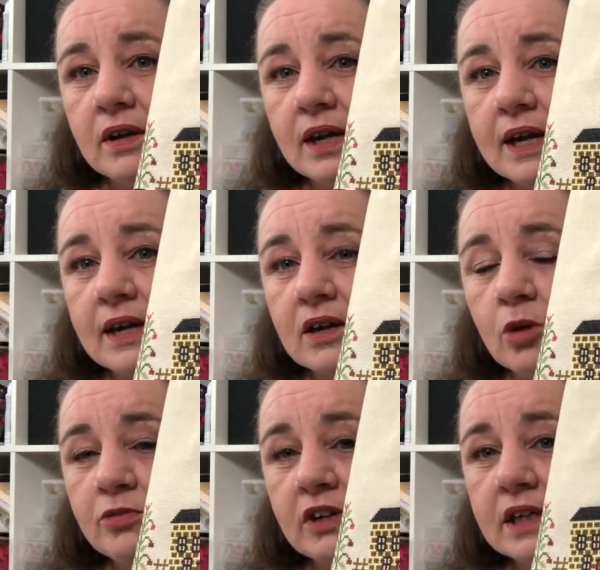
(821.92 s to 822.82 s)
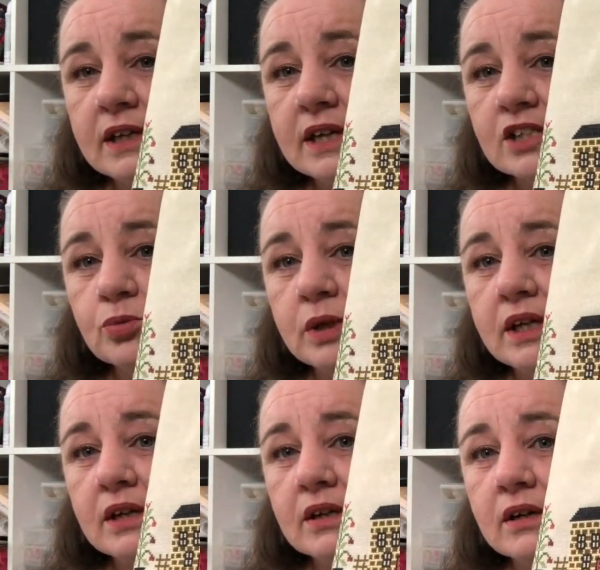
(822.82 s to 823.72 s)
and hopefully next
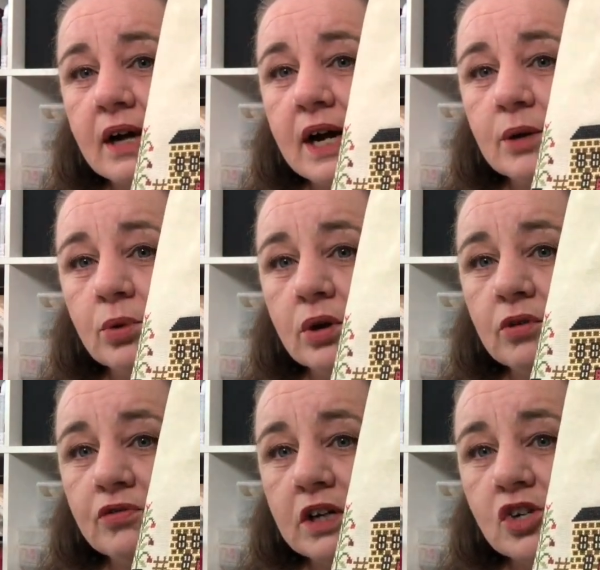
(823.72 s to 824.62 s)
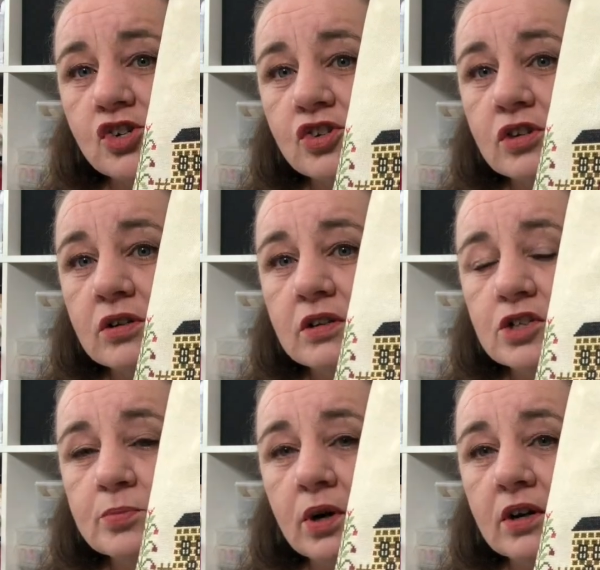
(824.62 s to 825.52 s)
week I will finish
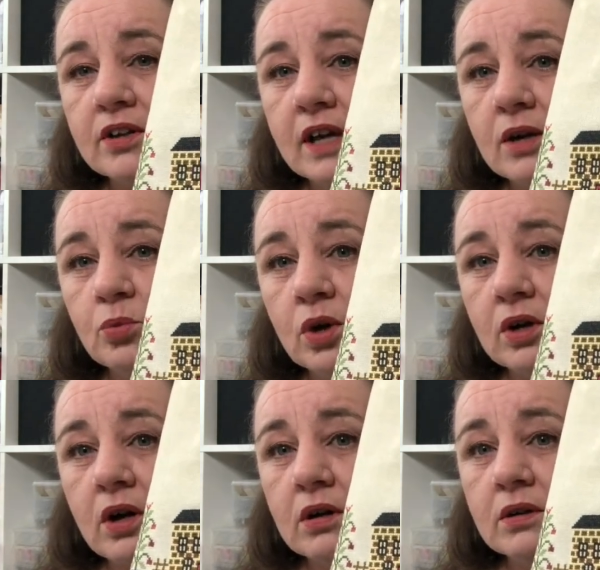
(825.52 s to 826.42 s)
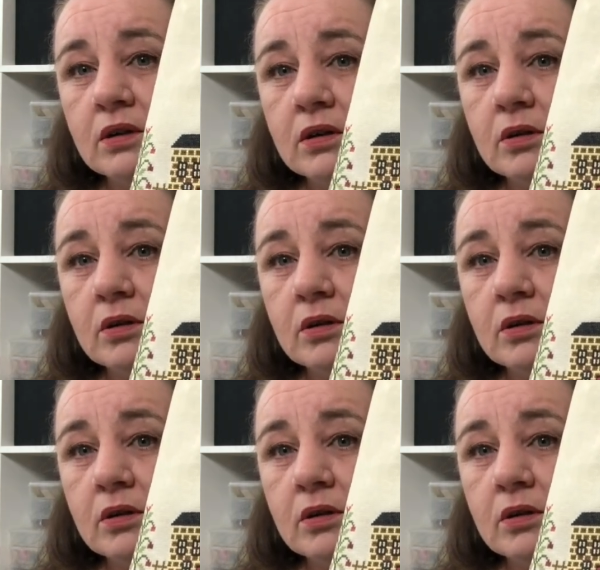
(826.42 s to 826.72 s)
this part and work on